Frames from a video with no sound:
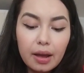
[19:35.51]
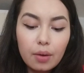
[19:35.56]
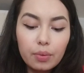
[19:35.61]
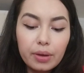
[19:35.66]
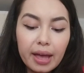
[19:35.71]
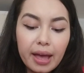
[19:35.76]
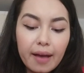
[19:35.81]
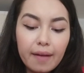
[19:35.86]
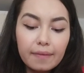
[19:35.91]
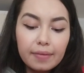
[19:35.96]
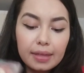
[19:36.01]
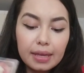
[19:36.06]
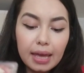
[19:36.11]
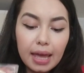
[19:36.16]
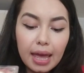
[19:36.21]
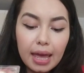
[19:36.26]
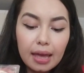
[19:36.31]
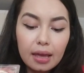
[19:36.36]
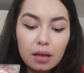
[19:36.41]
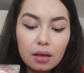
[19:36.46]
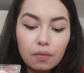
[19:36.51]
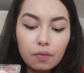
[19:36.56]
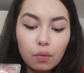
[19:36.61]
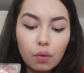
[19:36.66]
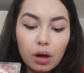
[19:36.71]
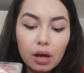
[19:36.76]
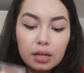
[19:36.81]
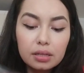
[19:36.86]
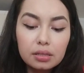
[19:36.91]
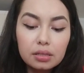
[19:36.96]
And we have the Eight of
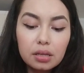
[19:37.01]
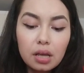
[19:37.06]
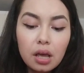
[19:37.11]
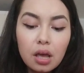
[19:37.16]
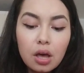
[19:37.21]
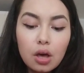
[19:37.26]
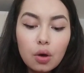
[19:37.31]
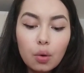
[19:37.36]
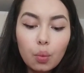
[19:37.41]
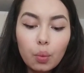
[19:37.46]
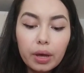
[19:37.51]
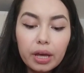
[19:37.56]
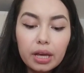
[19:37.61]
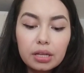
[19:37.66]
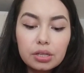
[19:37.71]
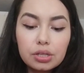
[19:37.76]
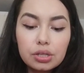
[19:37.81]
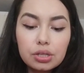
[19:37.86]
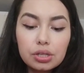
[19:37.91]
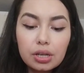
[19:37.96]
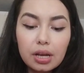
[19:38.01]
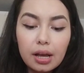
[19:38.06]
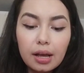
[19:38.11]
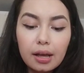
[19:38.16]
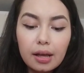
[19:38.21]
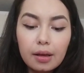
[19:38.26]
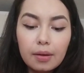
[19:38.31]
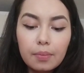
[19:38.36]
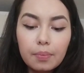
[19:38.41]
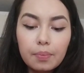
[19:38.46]
Wands, which
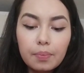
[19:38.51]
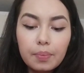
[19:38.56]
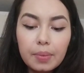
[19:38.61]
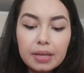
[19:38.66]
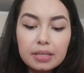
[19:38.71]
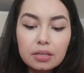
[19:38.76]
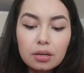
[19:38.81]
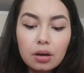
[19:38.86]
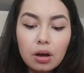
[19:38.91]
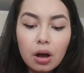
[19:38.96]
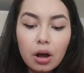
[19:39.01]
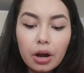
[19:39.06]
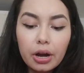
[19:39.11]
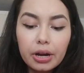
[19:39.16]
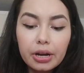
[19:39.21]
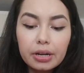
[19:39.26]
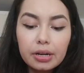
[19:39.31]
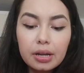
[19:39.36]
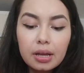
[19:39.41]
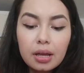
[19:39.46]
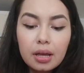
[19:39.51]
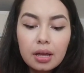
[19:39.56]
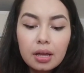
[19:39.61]
is a card